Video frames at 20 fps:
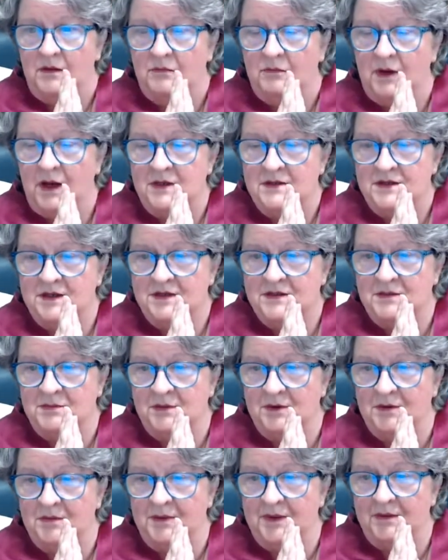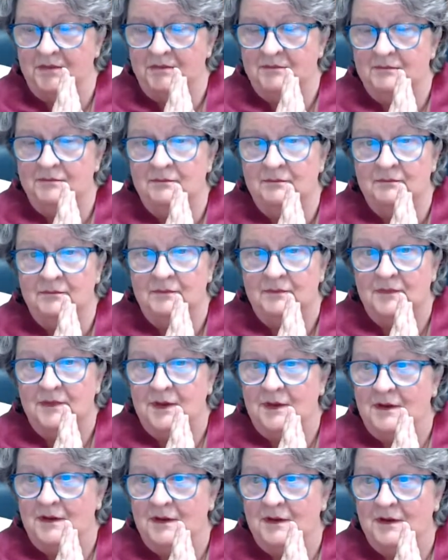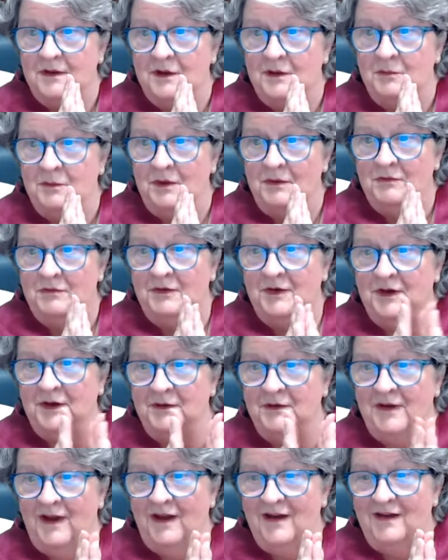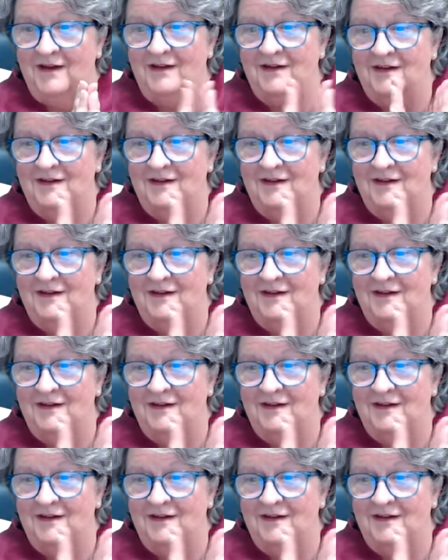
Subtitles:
Rice experiment. Good one for you, huh?